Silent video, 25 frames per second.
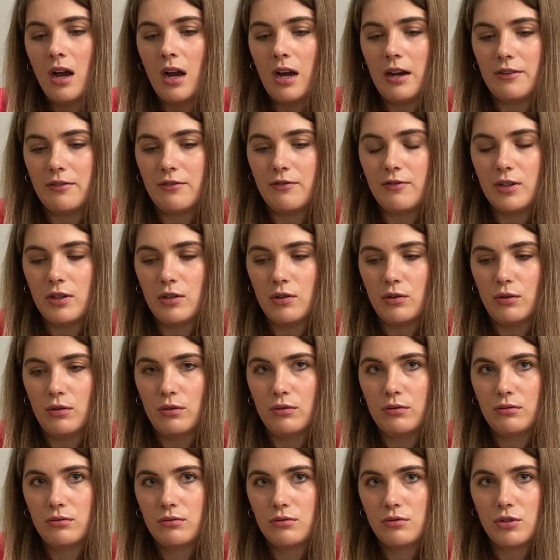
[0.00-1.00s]
I
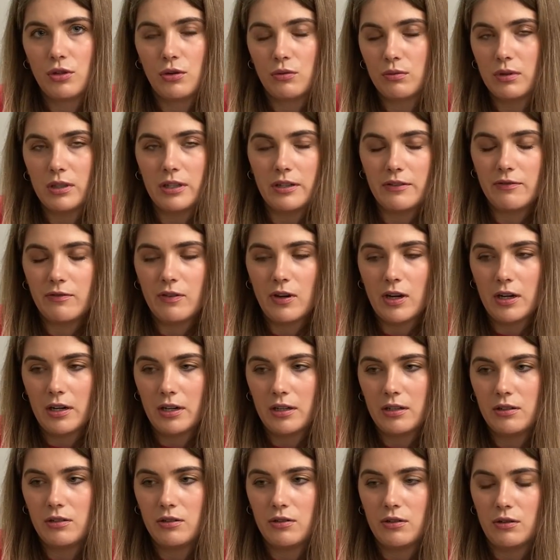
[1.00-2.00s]
feel totally
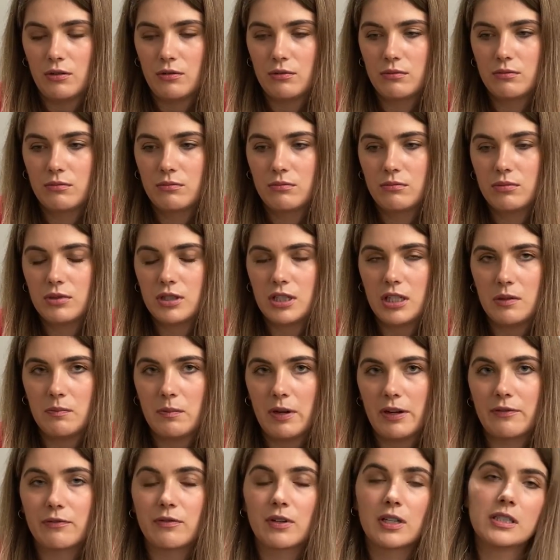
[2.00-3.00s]
fine, you know, seeing
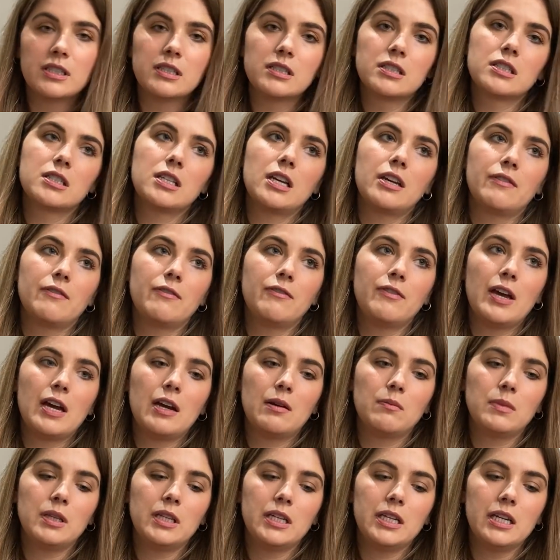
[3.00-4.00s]
my friends and
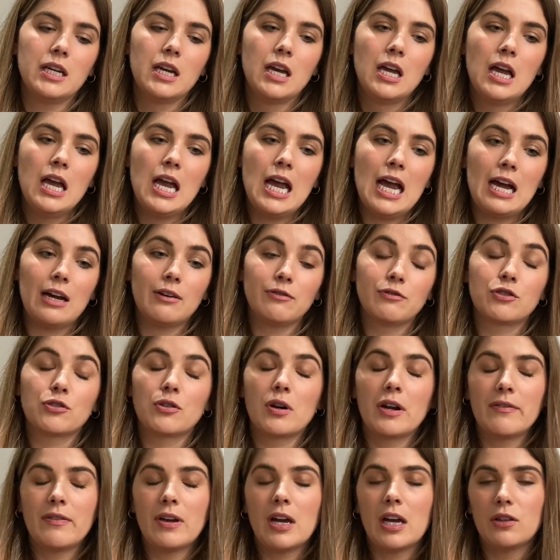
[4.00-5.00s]
family after
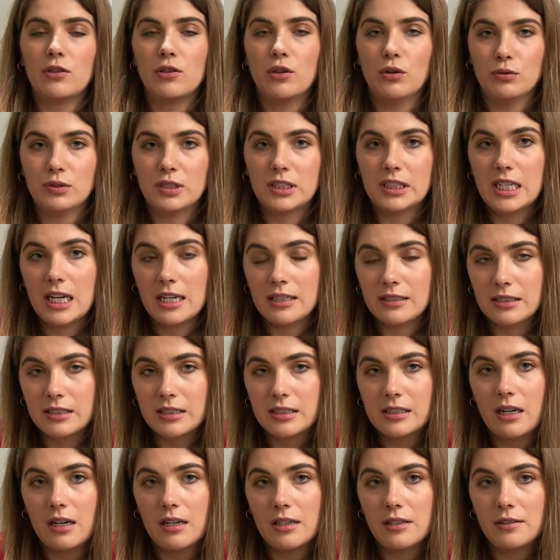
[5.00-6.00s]
I've had those
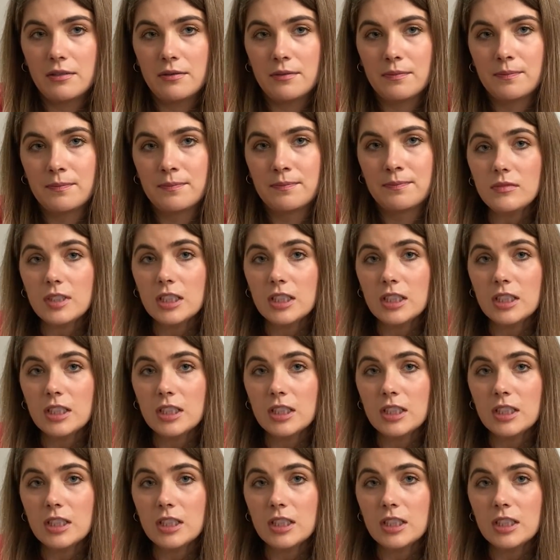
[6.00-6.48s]
tests done.